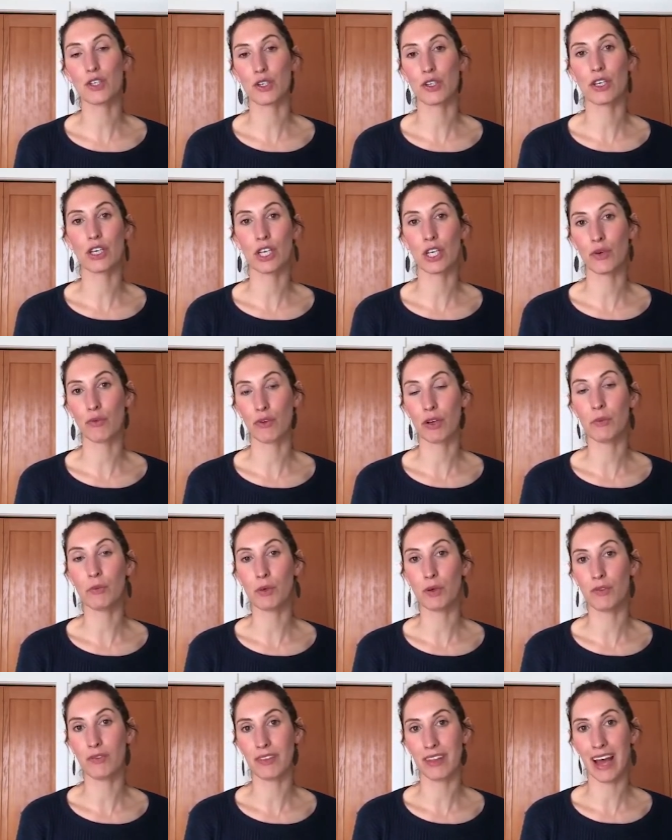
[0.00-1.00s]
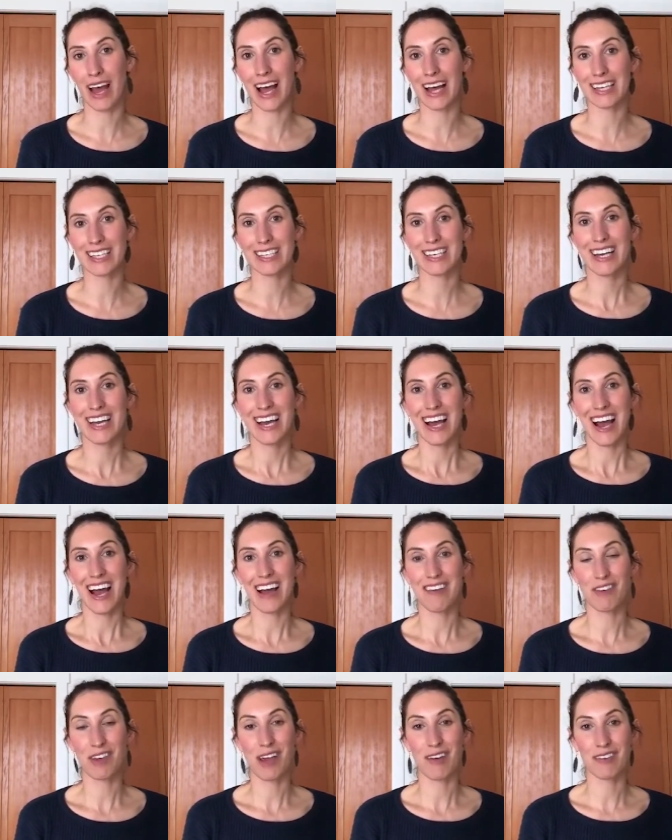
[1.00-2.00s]
sure that you remove that.
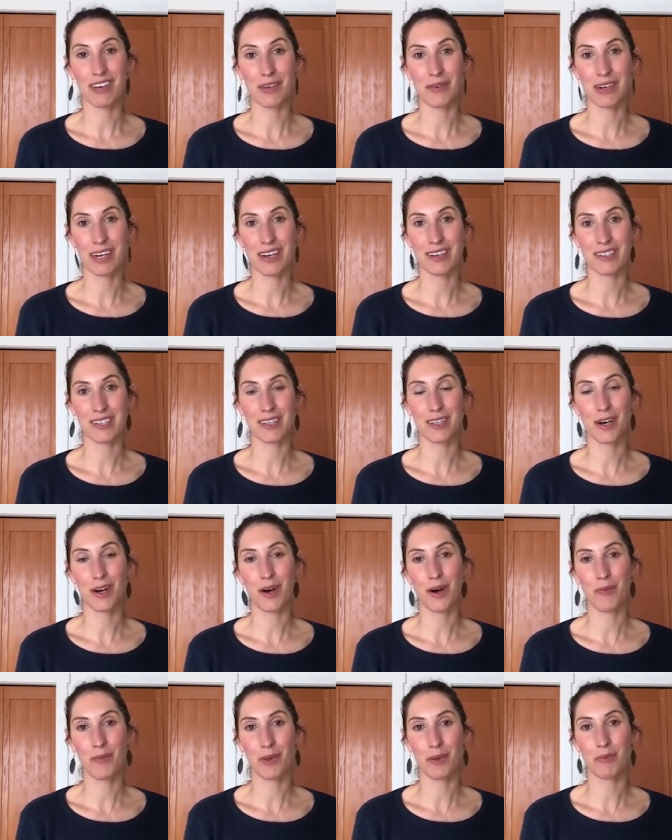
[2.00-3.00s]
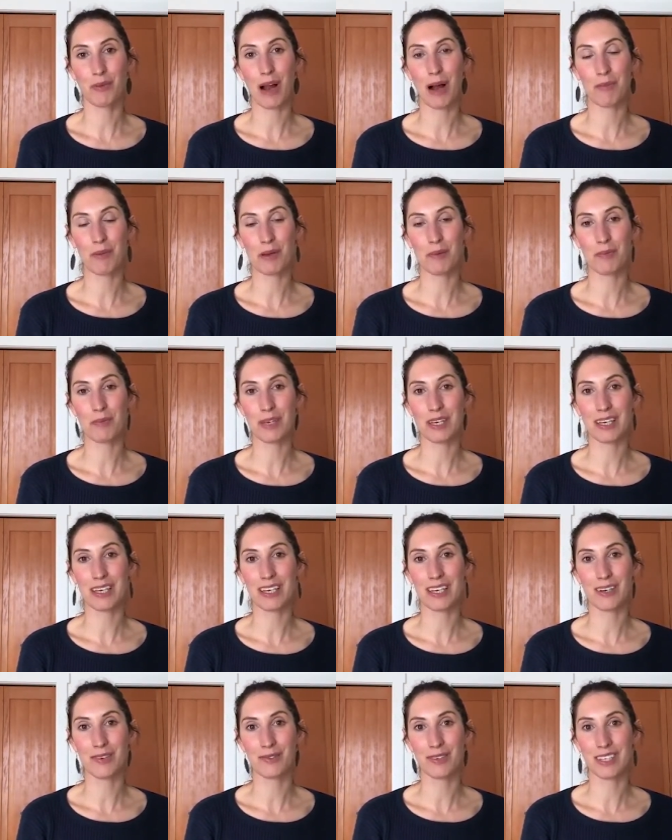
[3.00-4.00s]
If you have anyone else in the home, they'll probably
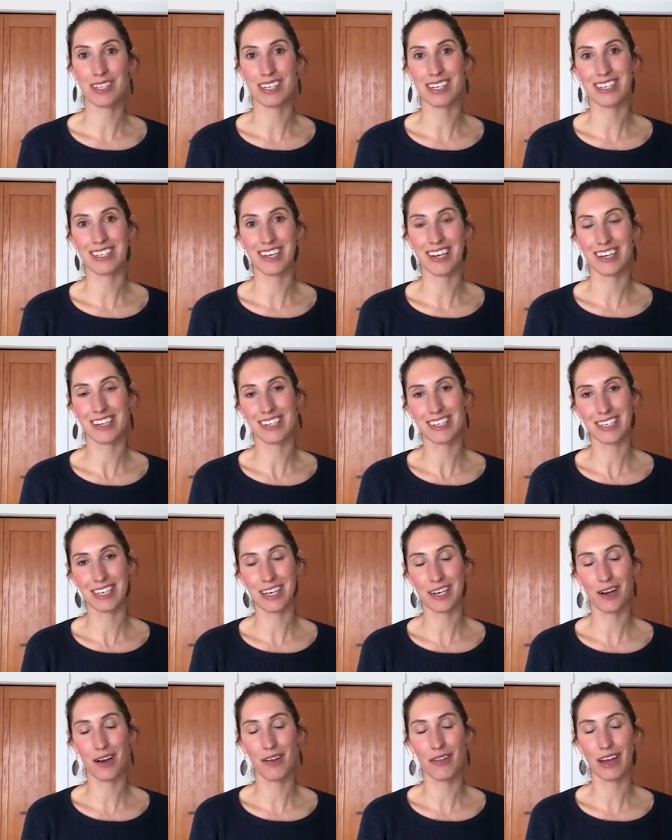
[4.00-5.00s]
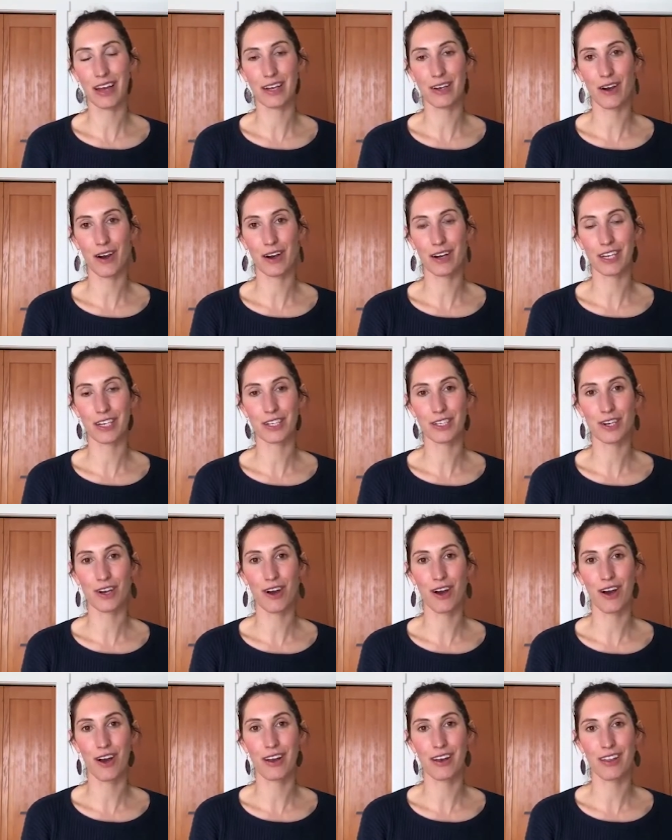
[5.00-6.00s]
be really excited to get all that garnish
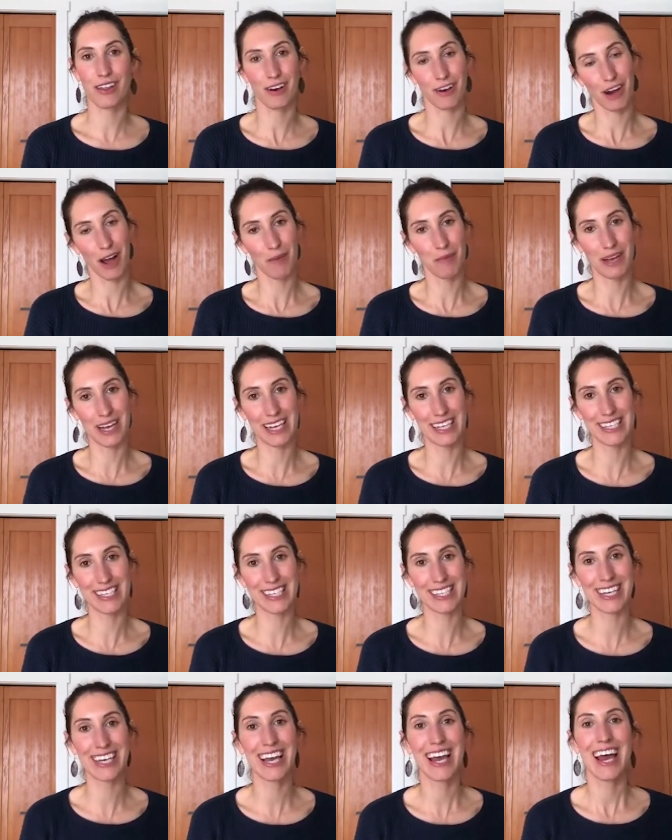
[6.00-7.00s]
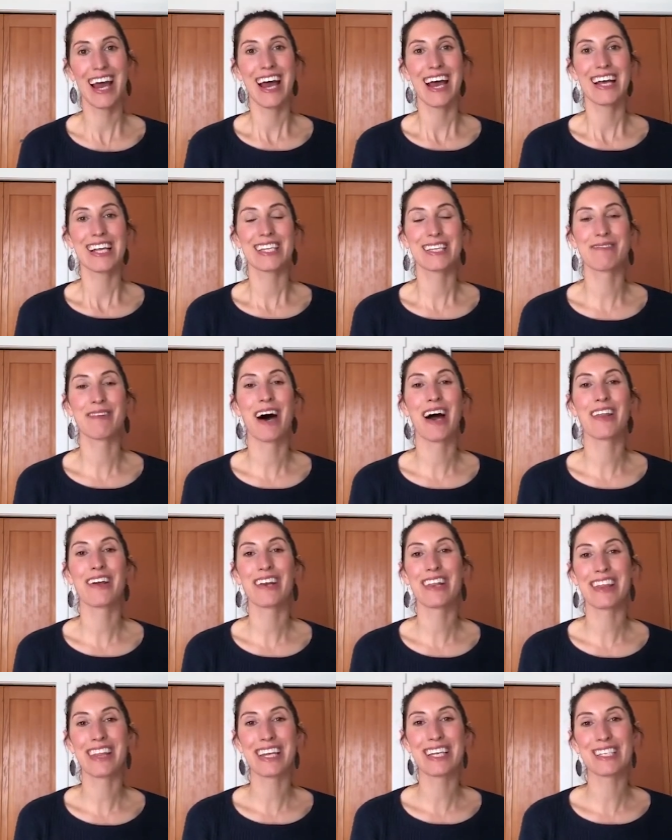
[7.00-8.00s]
on their hummus. Some
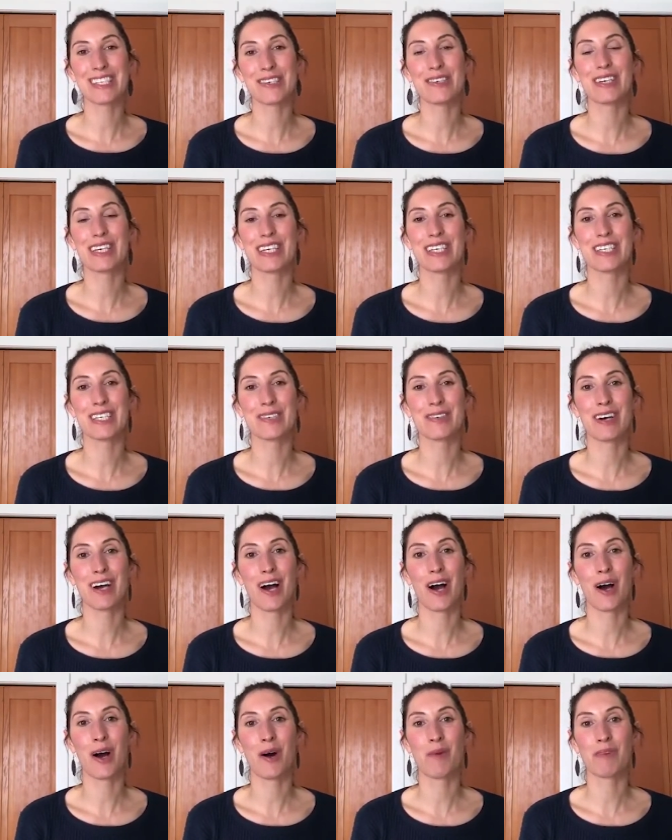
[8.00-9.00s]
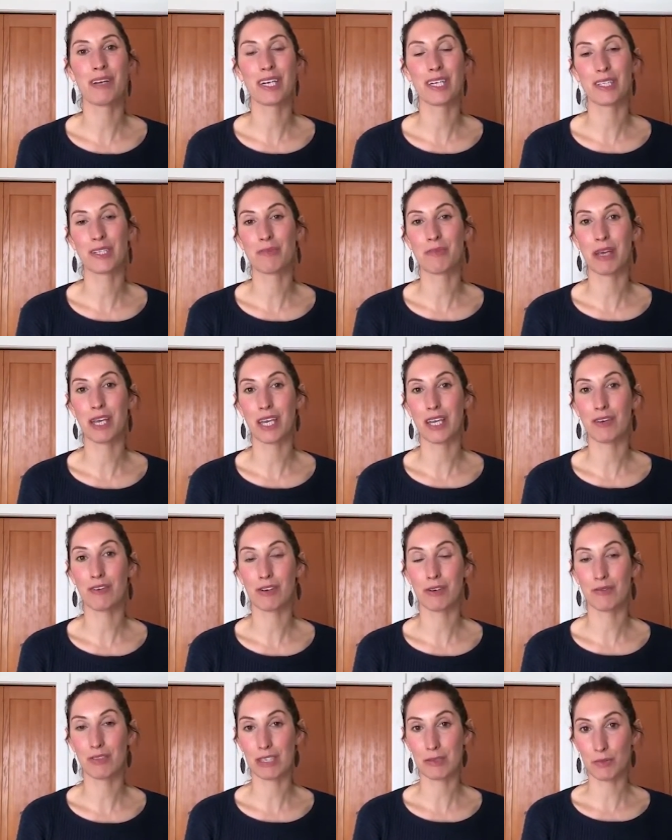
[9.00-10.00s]
other things you can do at home include making
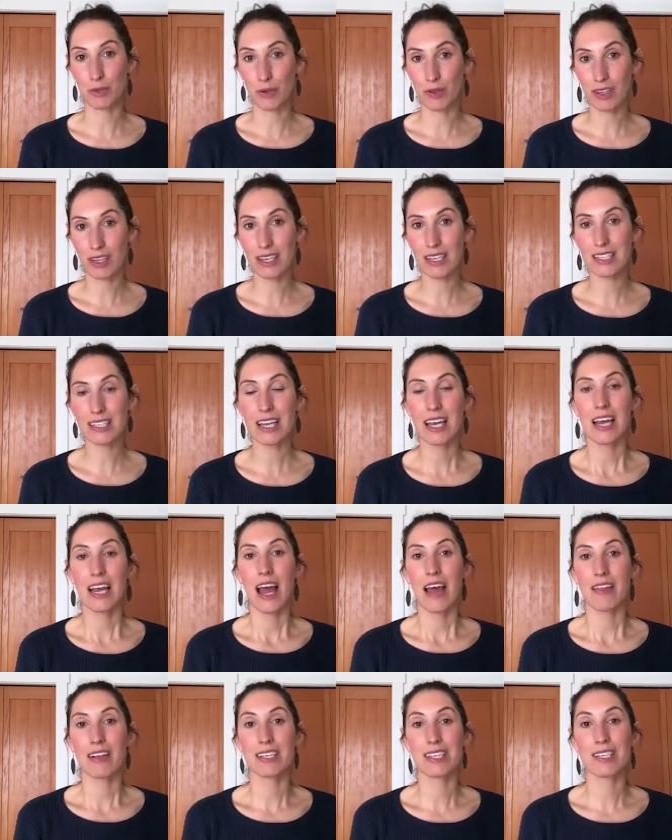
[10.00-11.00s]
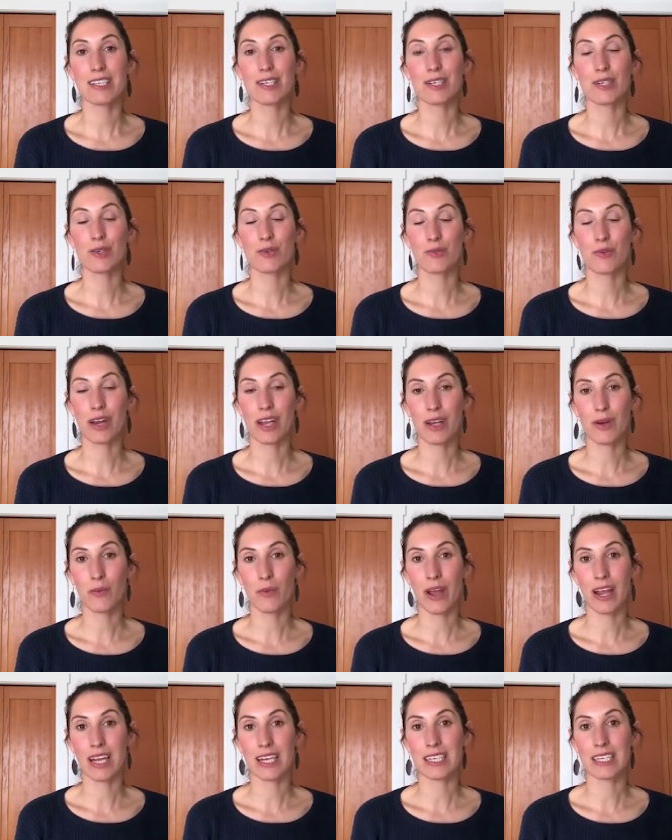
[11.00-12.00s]
your own smoothies. This is a great
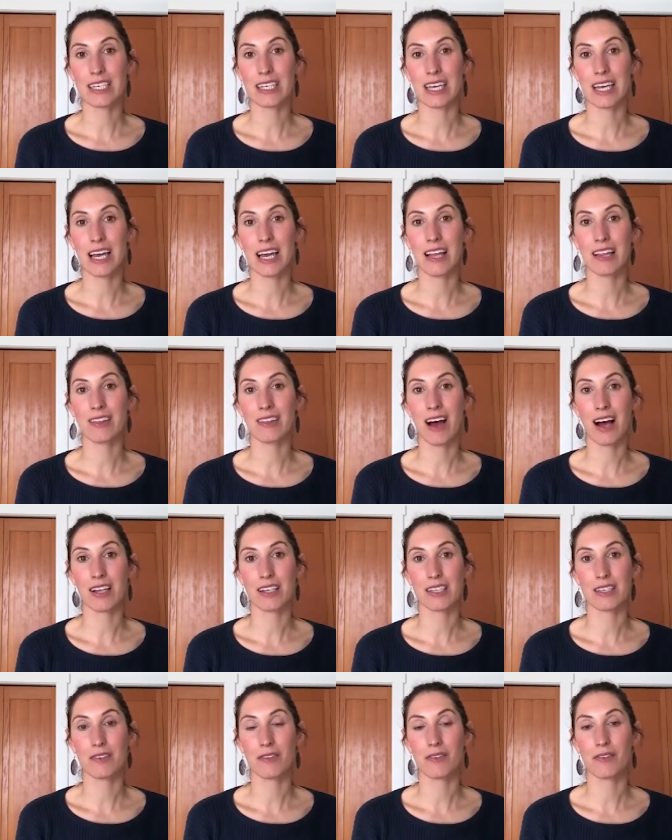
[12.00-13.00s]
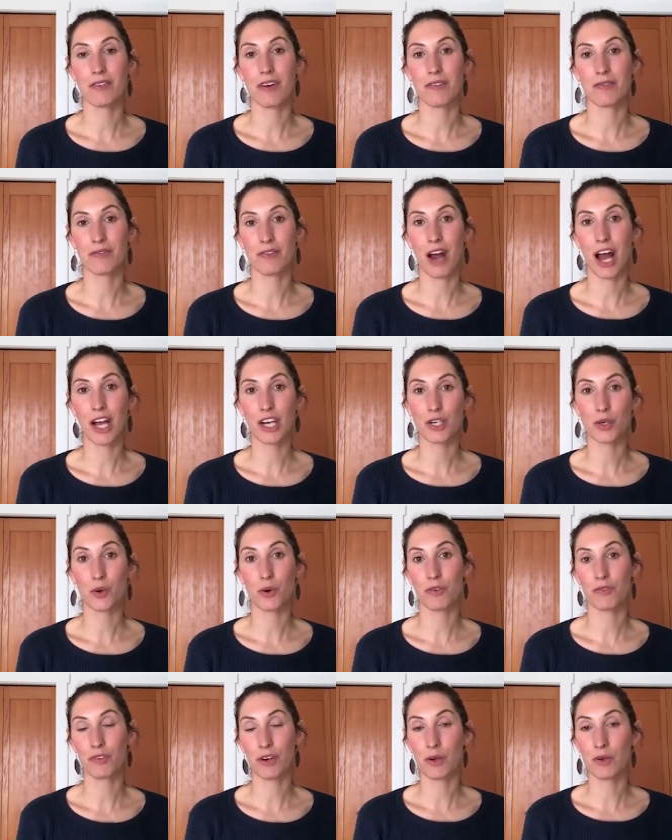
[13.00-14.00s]
way to get lots of fresh
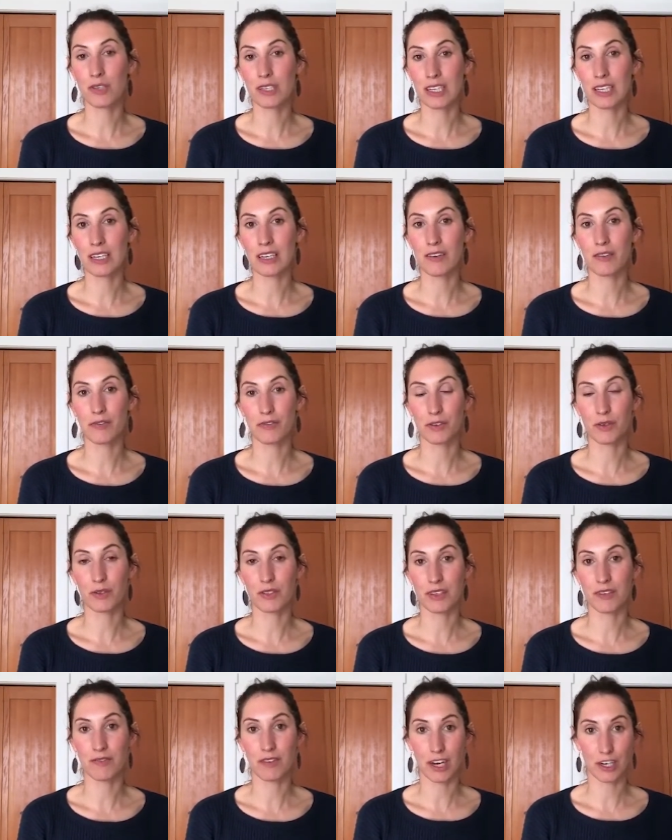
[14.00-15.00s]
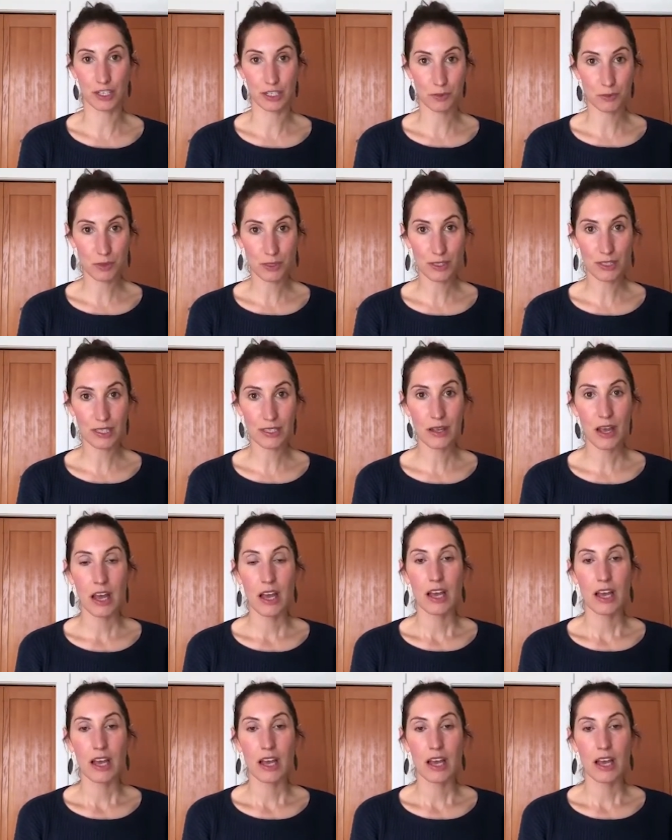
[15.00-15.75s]
or frozen fruits and vegetables.